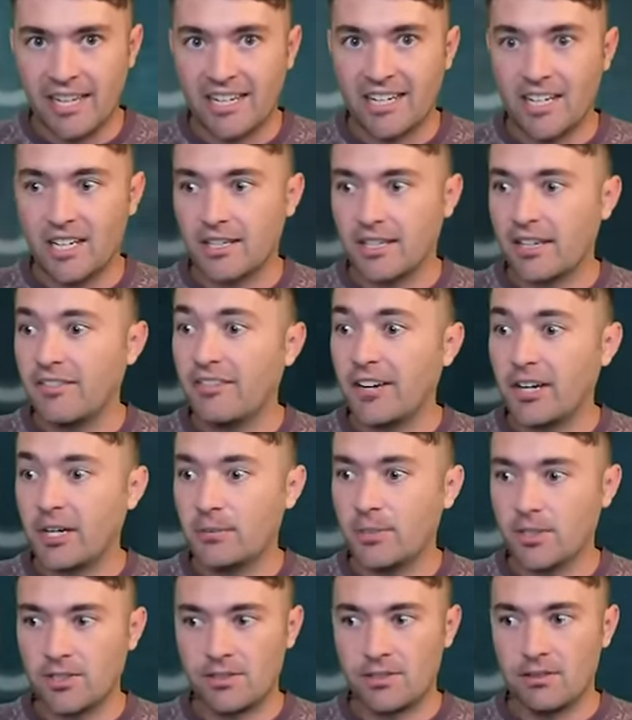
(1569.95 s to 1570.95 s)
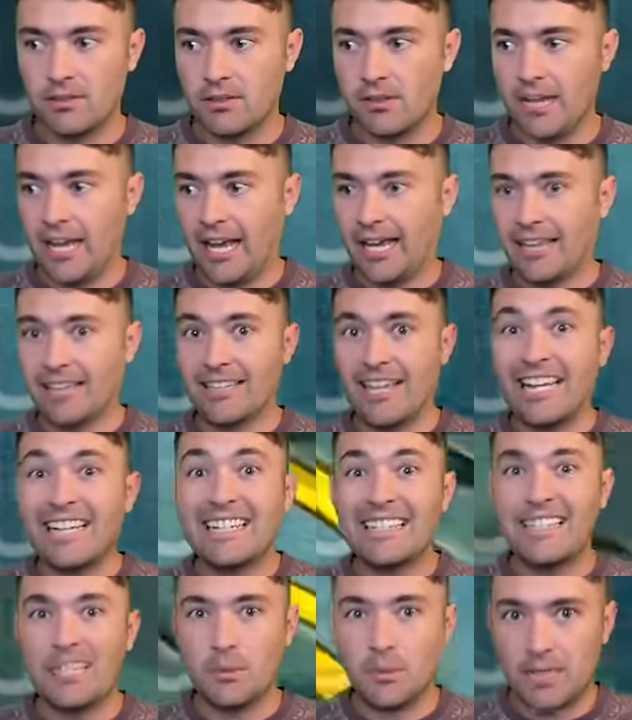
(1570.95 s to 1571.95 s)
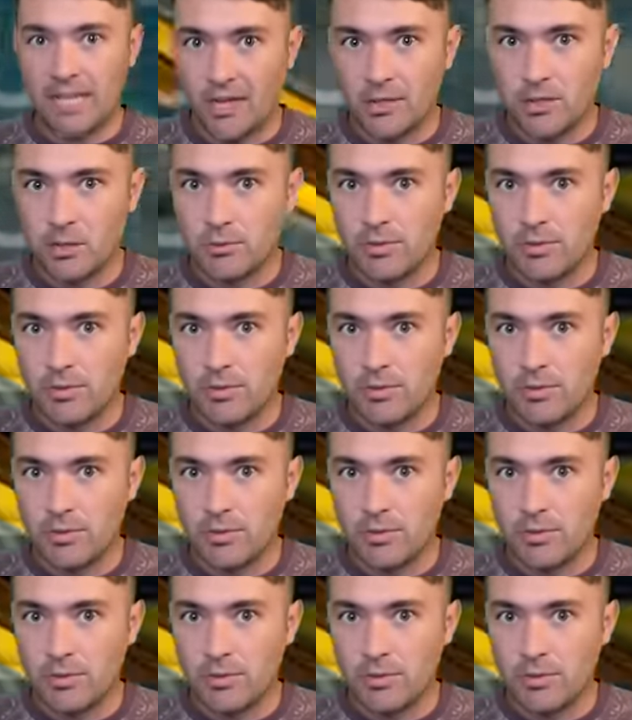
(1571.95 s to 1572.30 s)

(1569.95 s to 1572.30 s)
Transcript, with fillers: landing on the conveyor belt and landing it without the